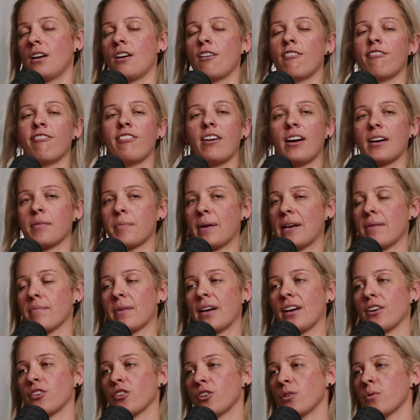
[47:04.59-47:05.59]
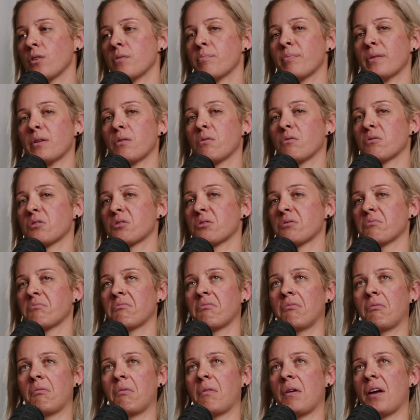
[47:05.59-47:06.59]
Fuck me, man. You would build
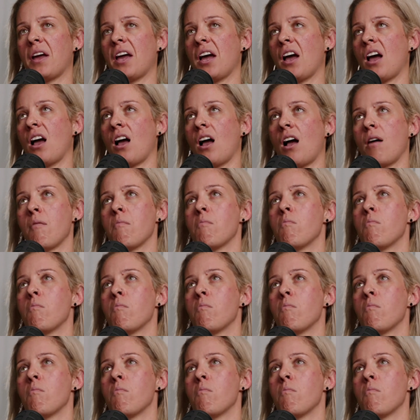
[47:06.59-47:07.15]
a